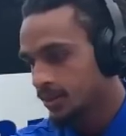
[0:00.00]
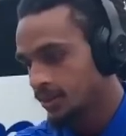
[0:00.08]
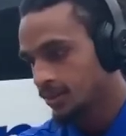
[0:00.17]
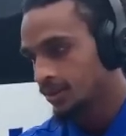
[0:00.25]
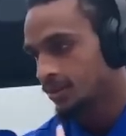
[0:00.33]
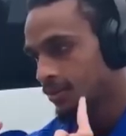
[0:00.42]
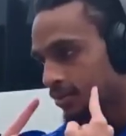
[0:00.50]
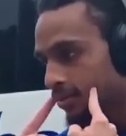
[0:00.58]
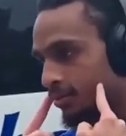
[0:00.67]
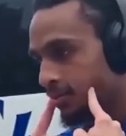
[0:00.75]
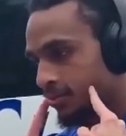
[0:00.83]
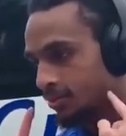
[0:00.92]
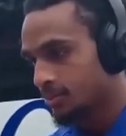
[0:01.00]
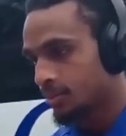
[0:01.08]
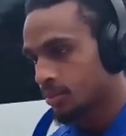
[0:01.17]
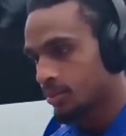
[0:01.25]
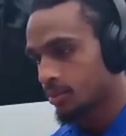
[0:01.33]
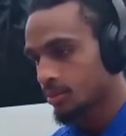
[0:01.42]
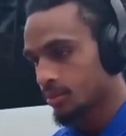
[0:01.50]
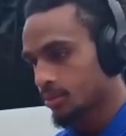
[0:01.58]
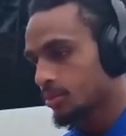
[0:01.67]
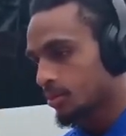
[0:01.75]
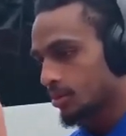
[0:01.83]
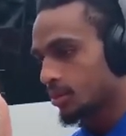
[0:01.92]
used to make players kiss his
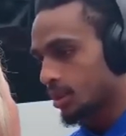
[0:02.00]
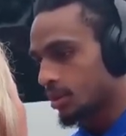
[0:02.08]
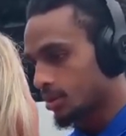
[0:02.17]
ugly-ass wife